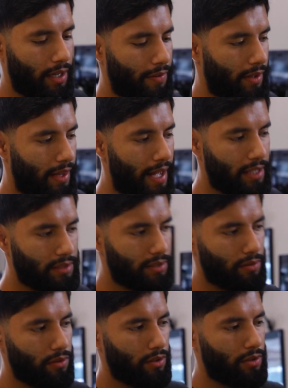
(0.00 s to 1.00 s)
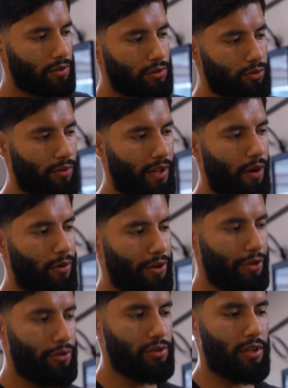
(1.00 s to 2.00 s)
And the last tool that I want
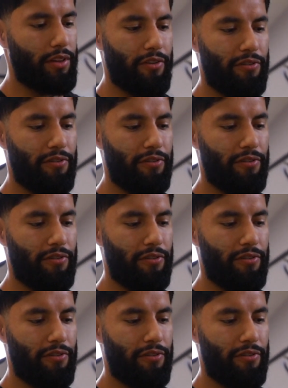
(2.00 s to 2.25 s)
to use on